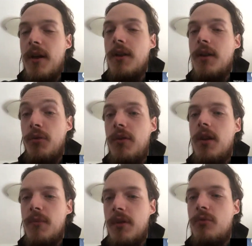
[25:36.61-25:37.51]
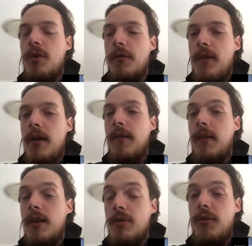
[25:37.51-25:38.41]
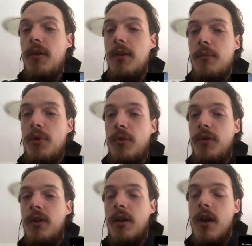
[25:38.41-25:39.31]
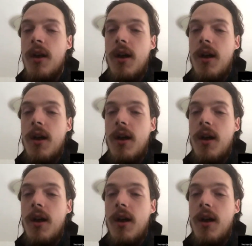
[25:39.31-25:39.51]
but I do see them in the quarterfinals, and I do see them posing